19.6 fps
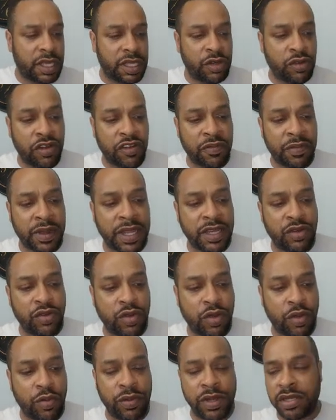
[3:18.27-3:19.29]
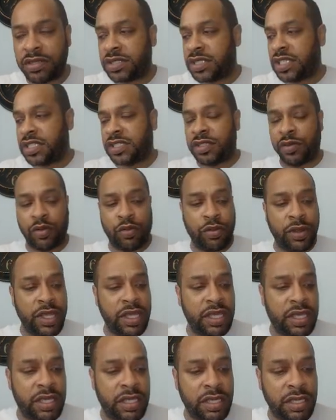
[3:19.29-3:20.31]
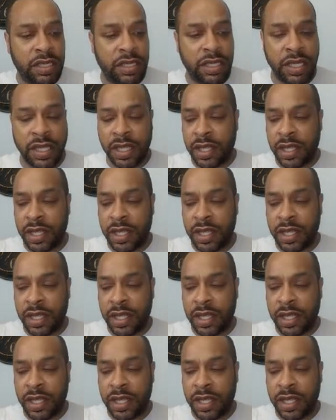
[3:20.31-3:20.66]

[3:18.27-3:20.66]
I know everybody doing well. It's the end of the week.